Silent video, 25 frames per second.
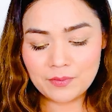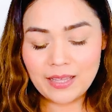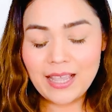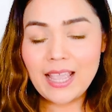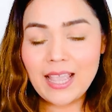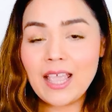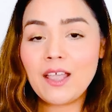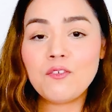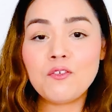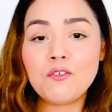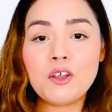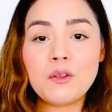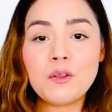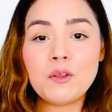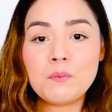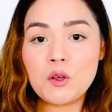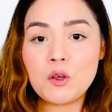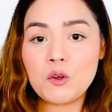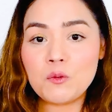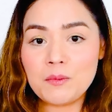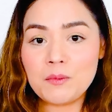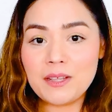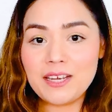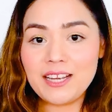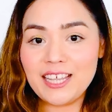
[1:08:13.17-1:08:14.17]
every
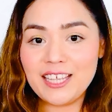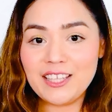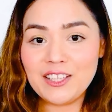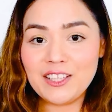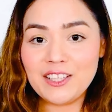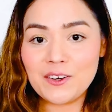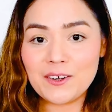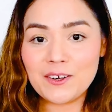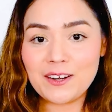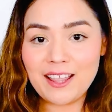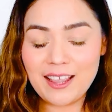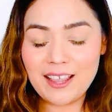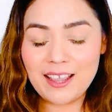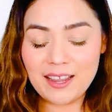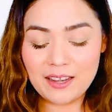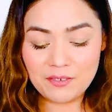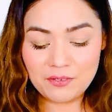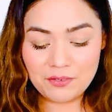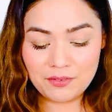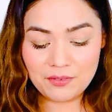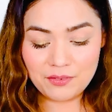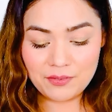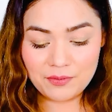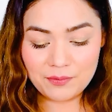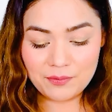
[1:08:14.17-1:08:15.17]
moment in your
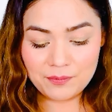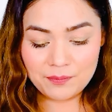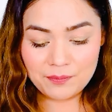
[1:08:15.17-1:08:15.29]
life.